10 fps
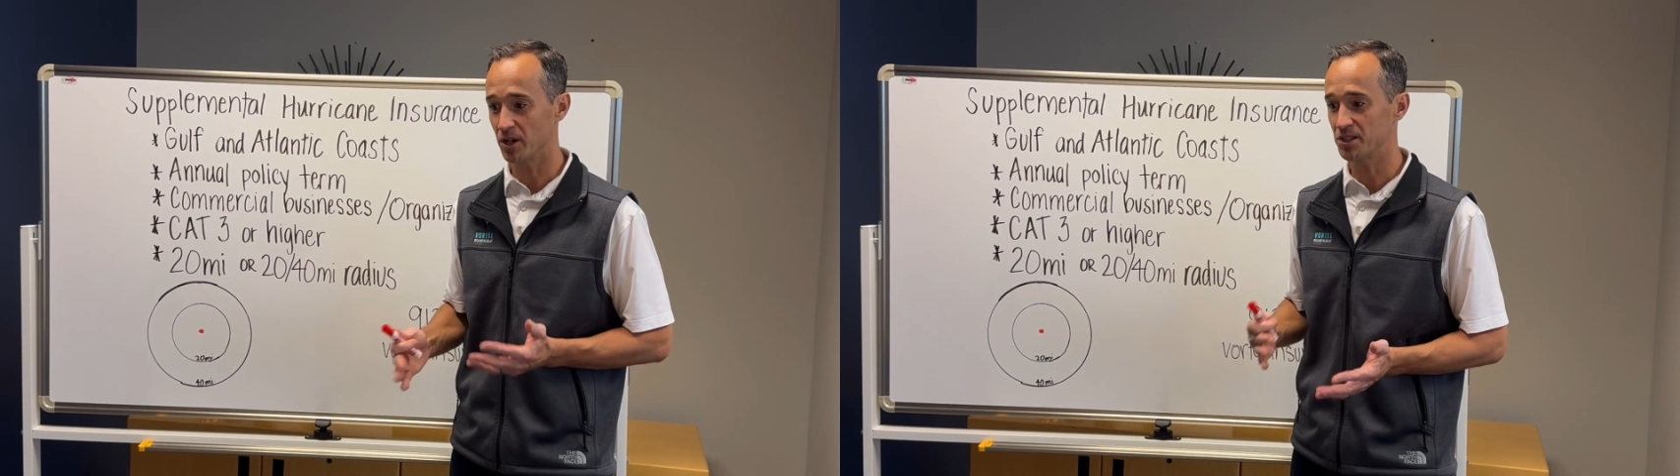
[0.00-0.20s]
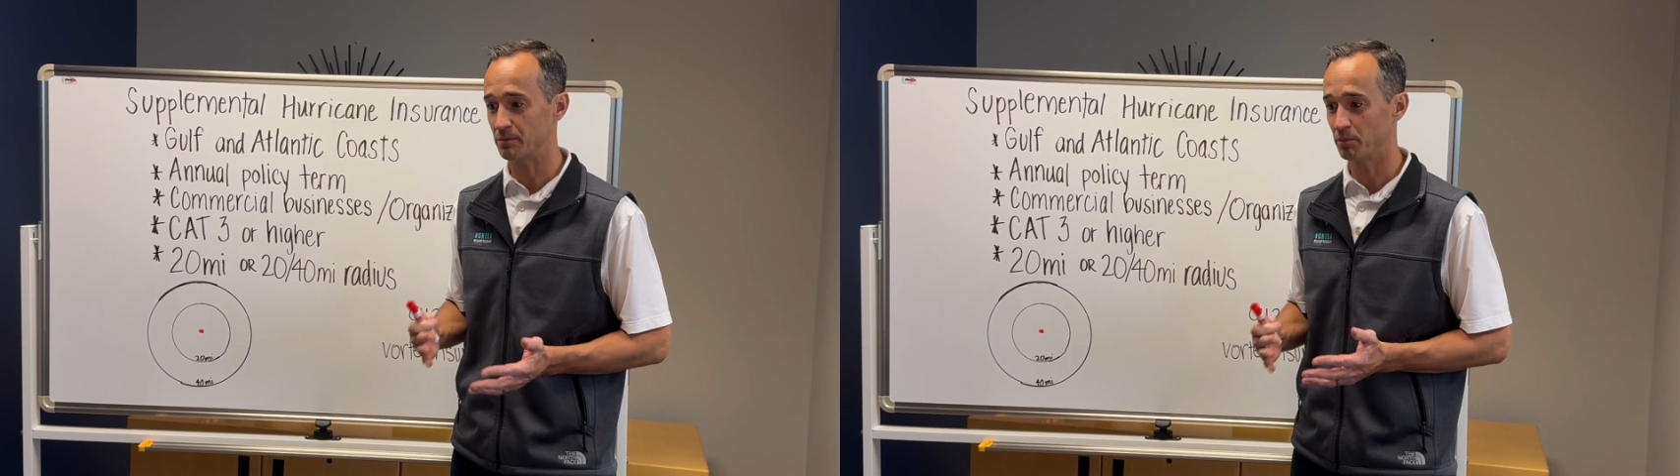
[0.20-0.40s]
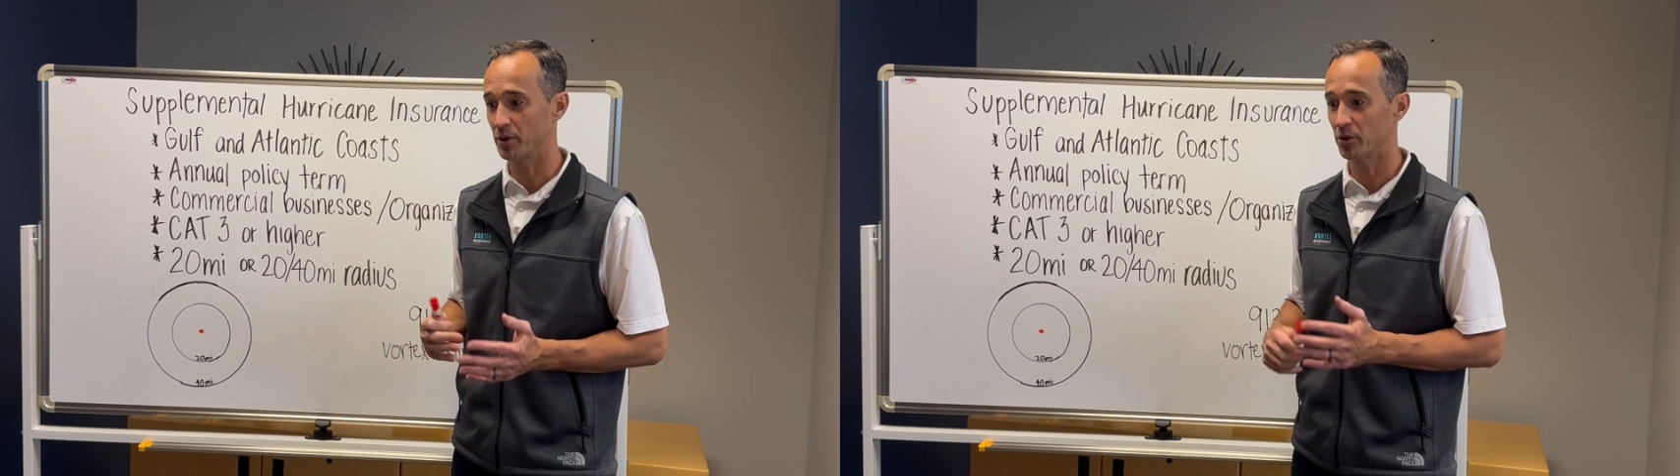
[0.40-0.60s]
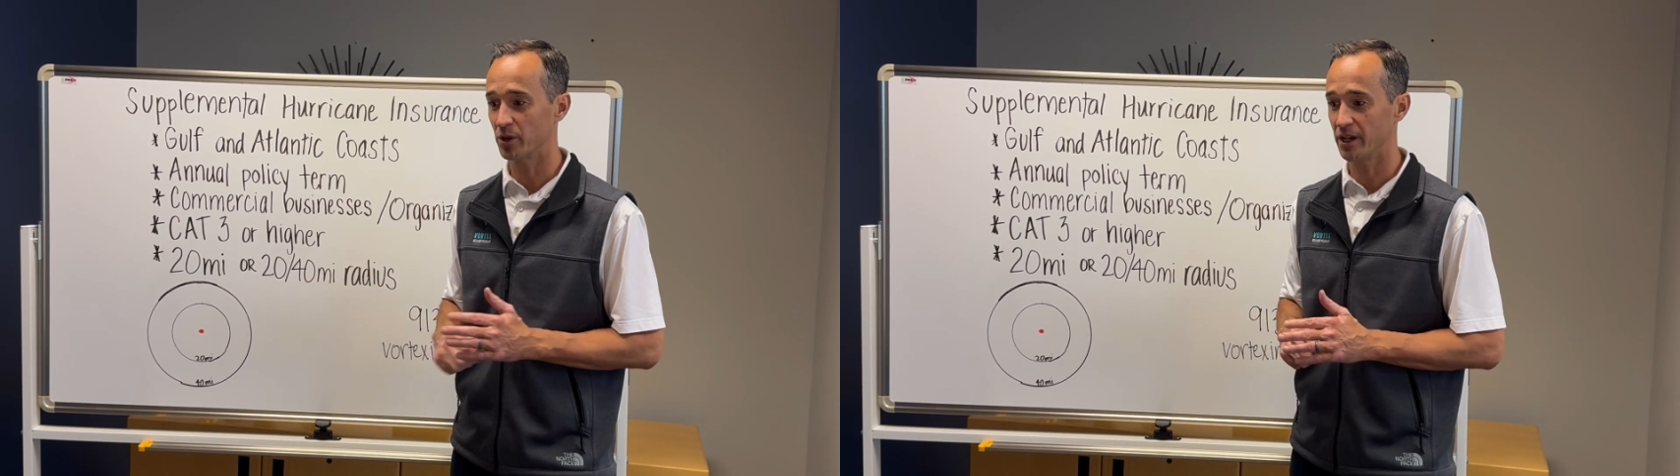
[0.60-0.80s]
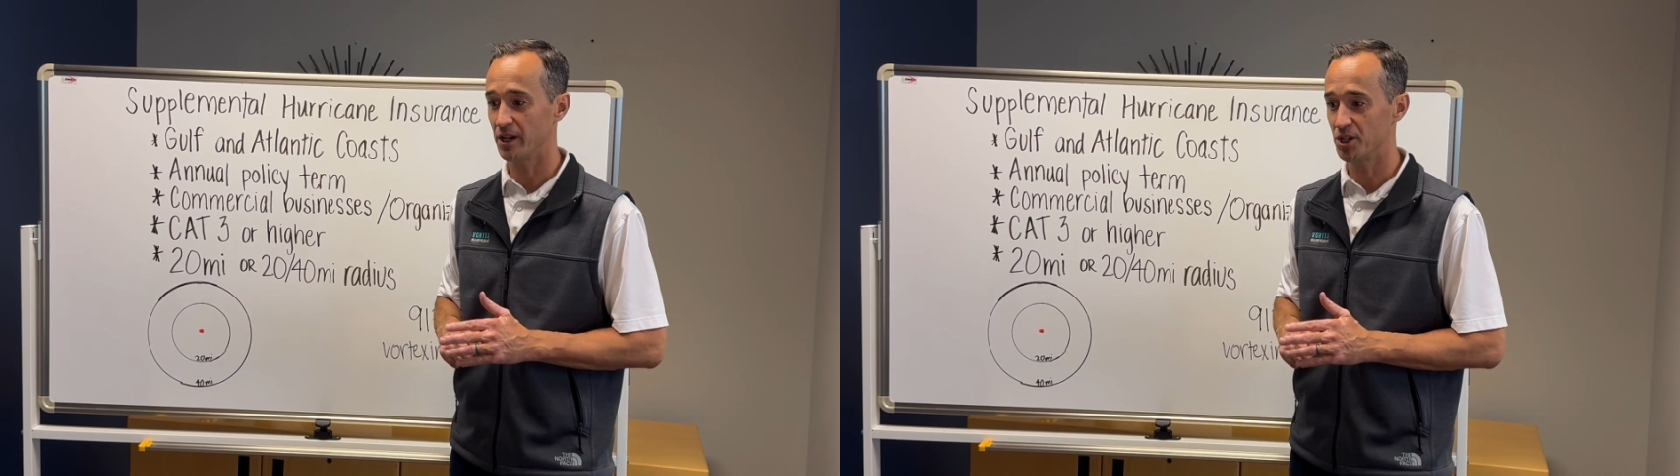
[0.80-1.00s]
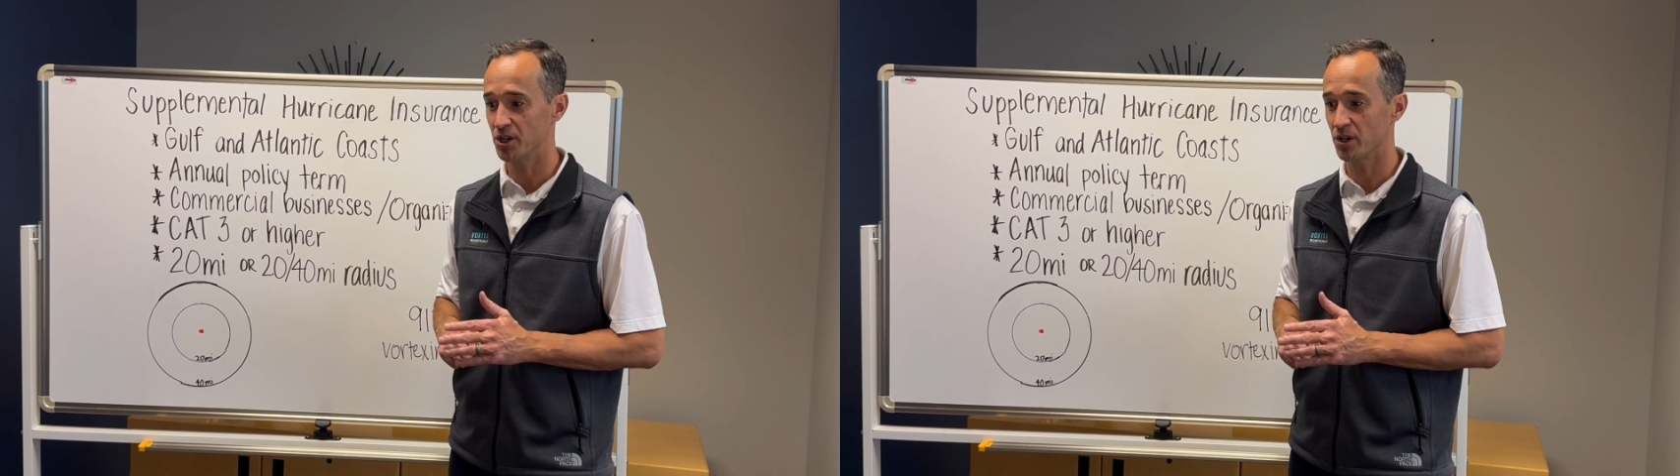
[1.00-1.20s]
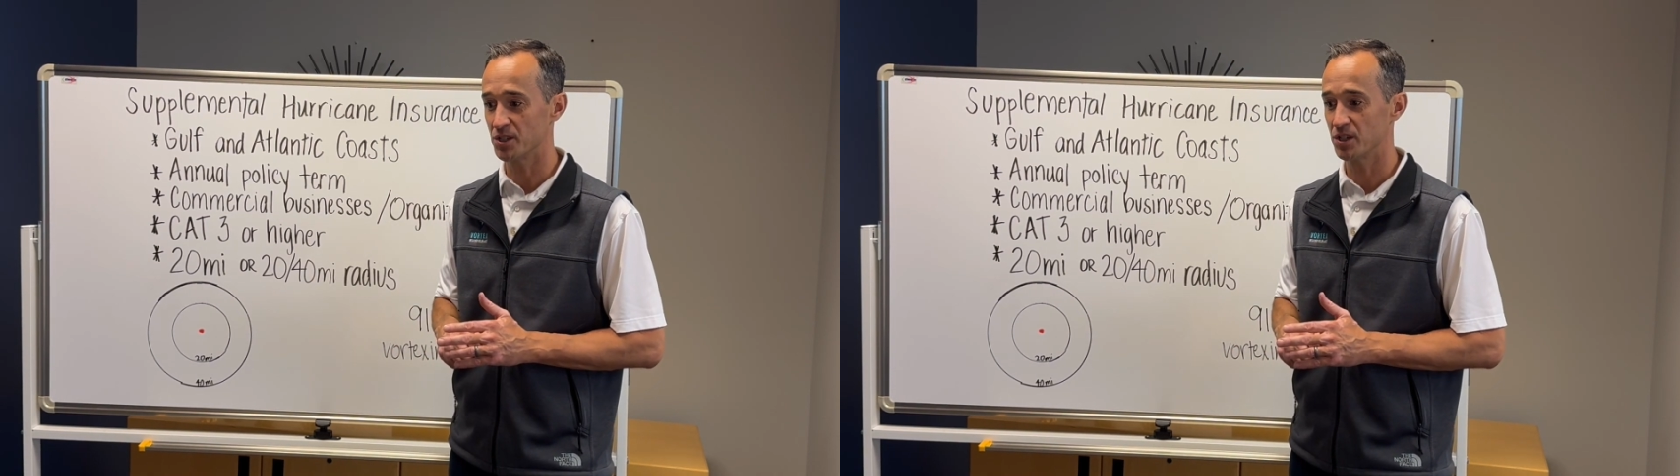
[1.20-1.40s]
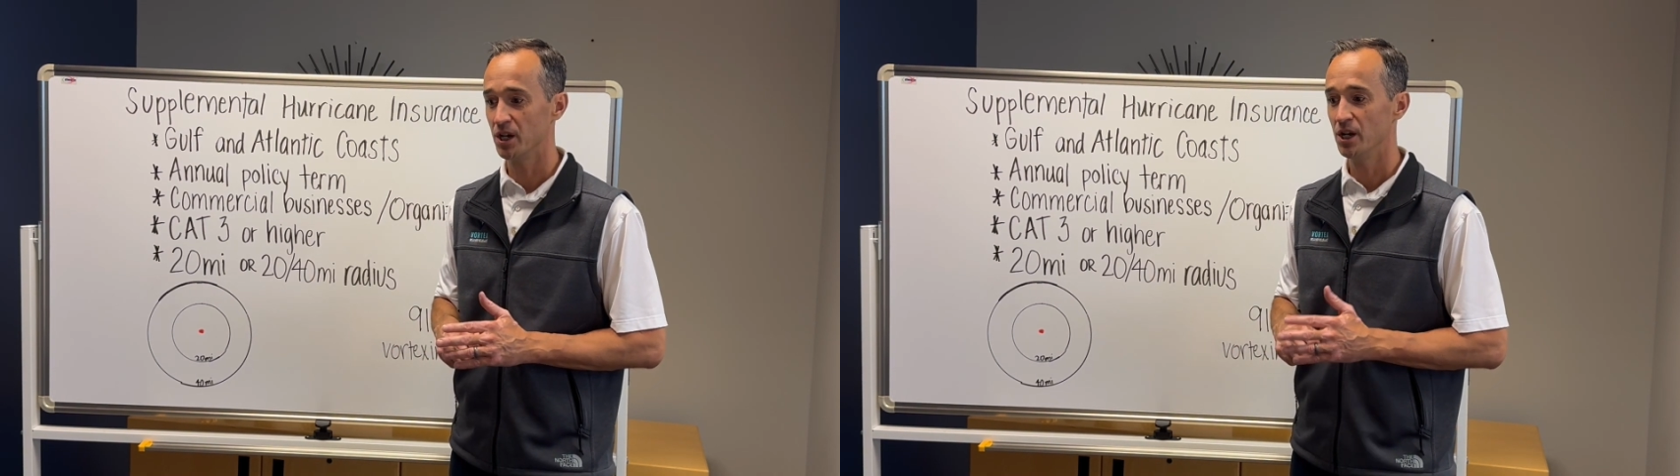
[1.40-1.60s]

supplemental hurricane insurance.